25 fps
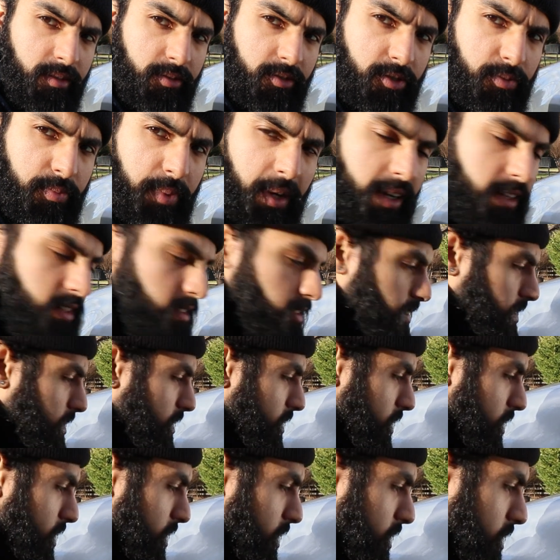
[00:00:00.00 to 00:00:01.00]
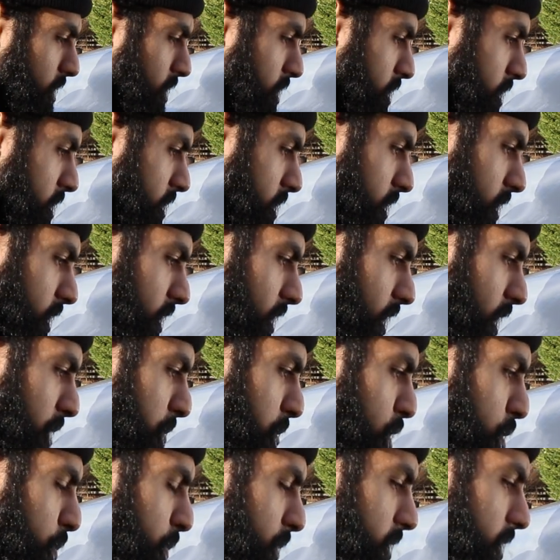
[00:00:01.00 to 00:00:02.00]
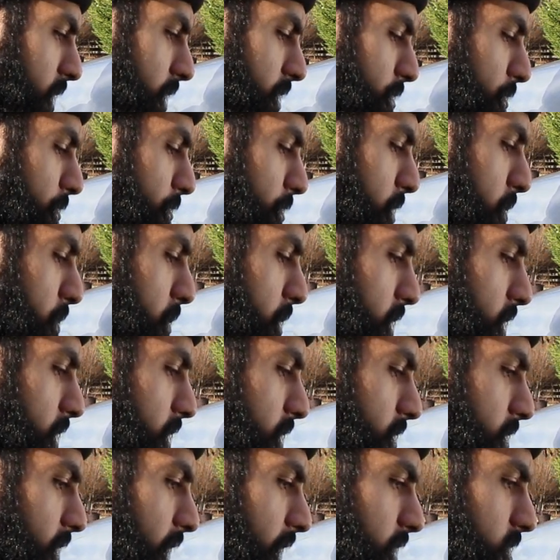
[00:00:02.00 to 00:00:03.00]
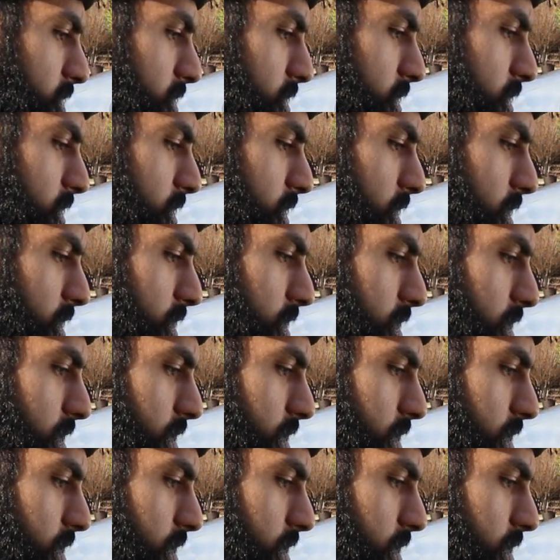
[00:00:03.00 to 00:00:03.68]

just about to click it in, and I'm hoping that the fitment is actually good.